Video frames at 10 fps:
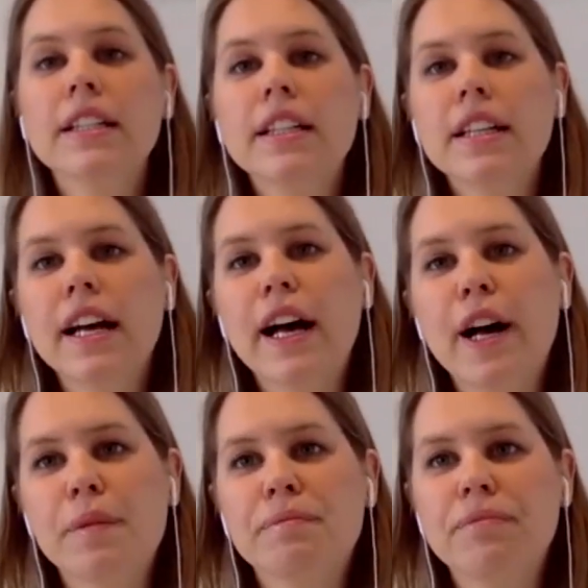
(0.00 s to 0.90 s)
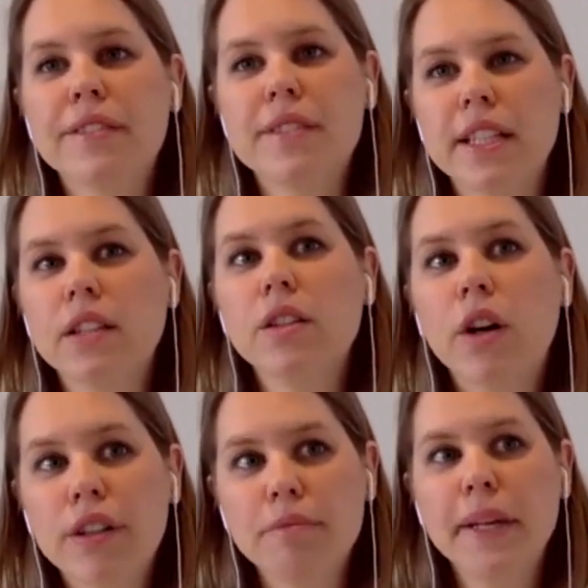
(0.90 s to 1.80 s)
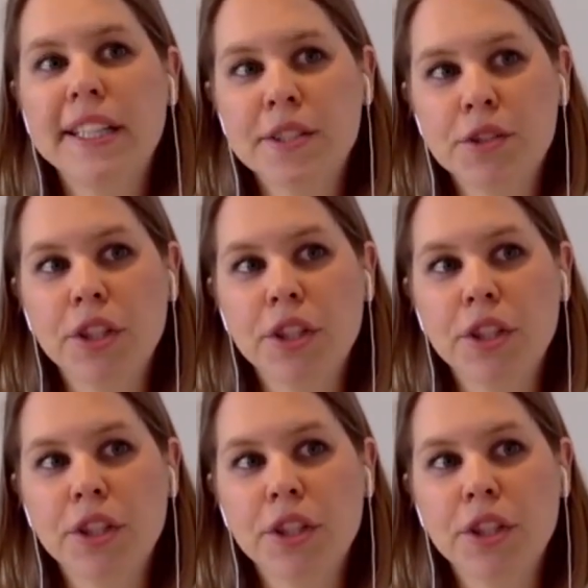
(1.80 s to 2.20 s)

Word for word: yeah um, i've seen a lot of bigger